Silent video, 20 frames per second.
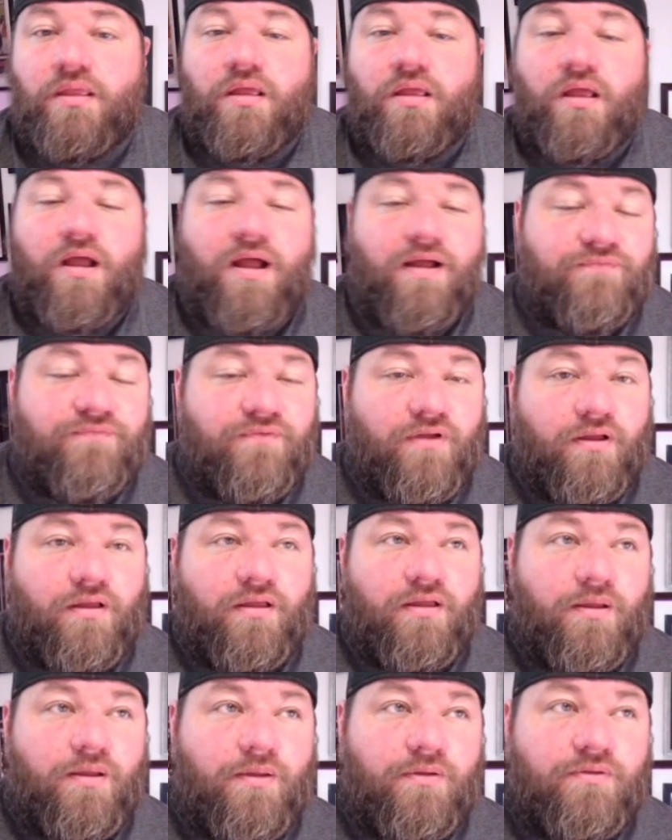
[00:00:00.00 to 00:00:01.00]
off.
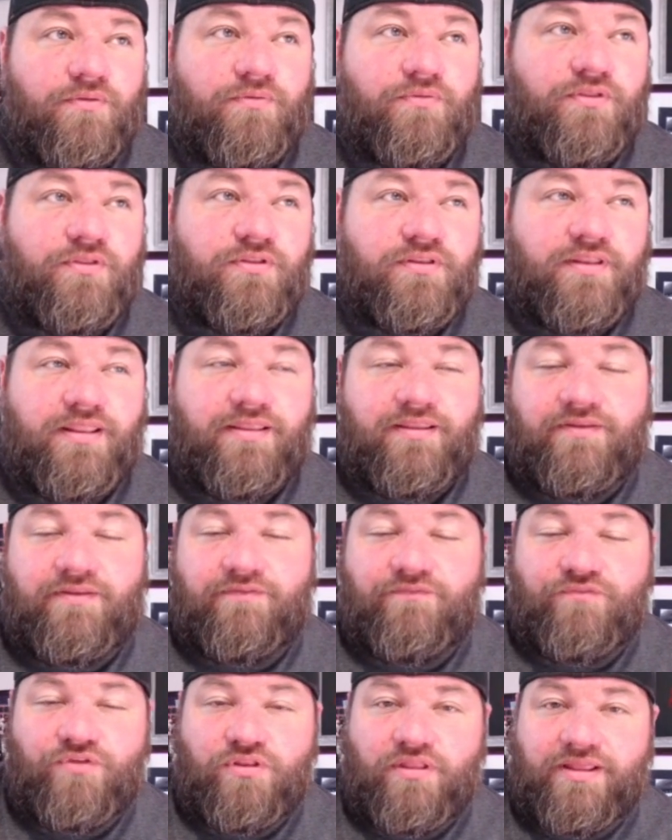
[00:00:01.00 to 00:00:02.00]
Uh, and
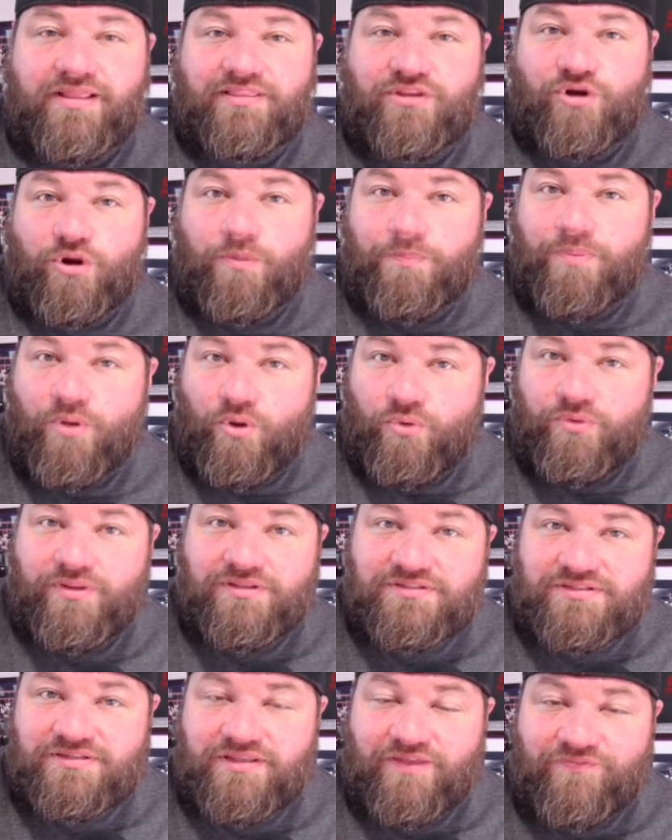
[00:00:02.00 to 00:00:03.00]
if you look at their
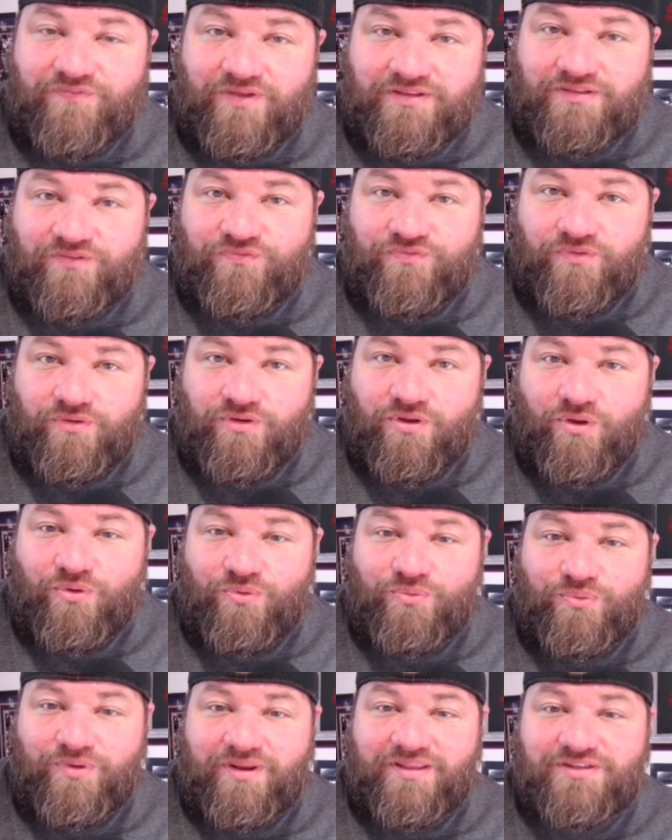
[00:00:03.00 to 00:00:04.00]
opponent's effective field
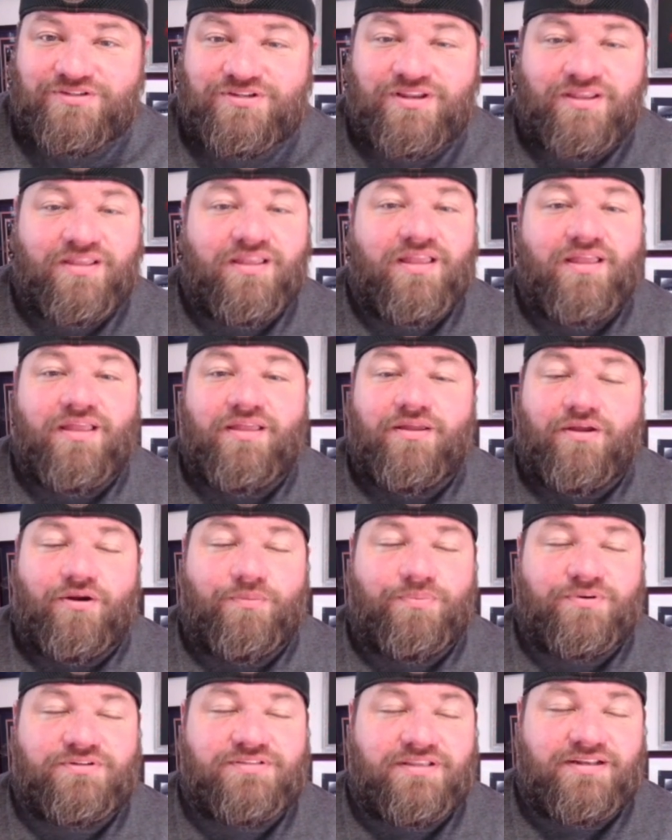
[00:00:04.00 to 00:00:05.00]
goal range, our
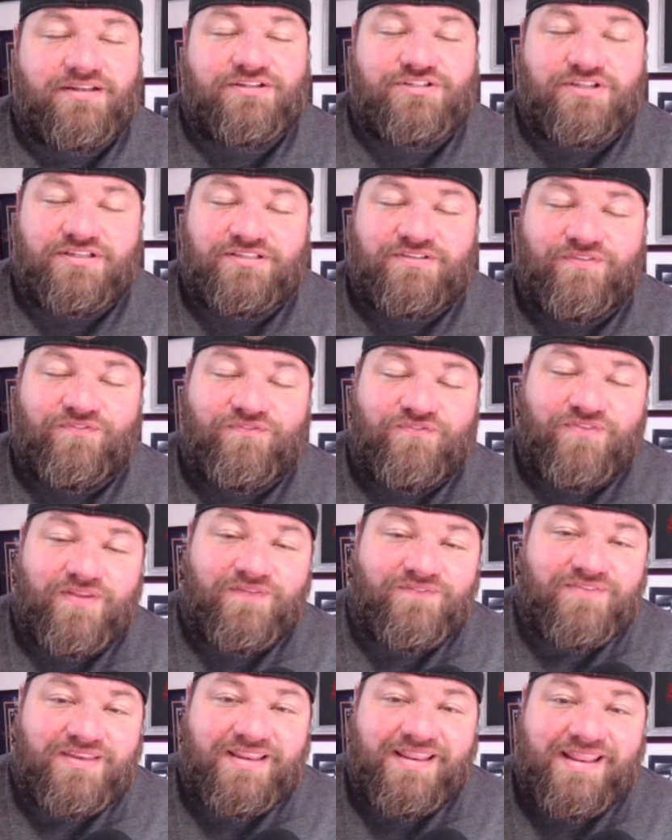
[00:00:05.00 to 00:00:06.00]
percentage is
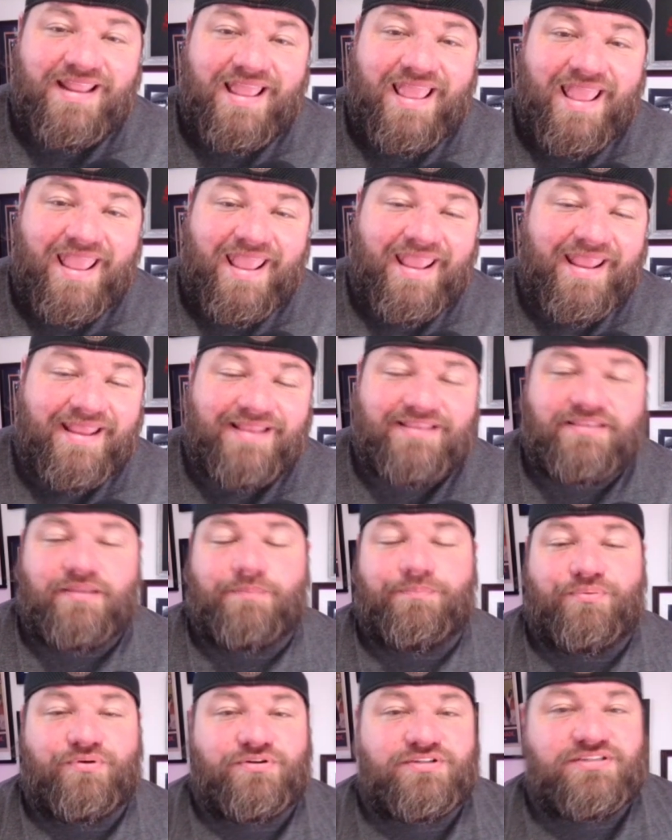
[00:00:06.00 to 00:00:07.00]
fifty-eight
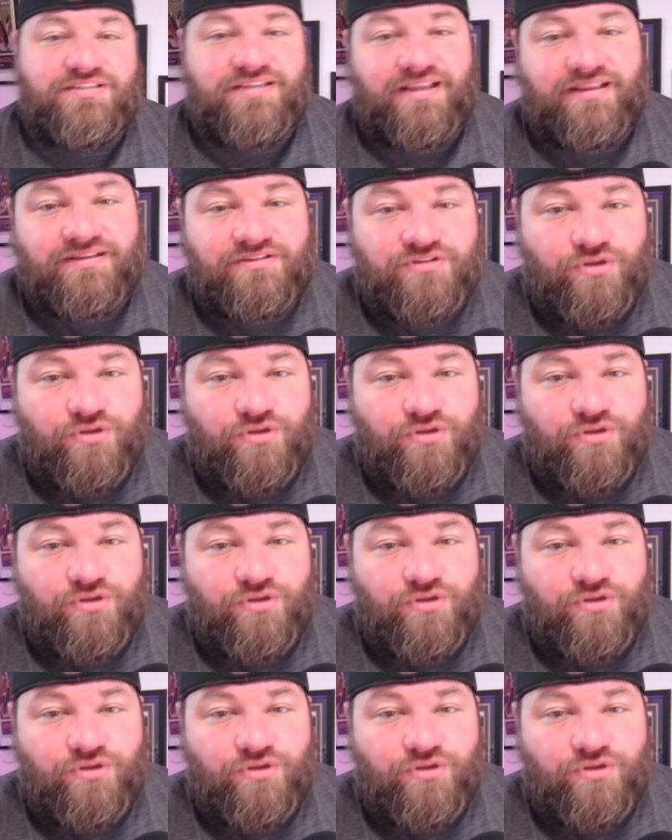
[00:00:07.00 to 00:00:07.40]
percent.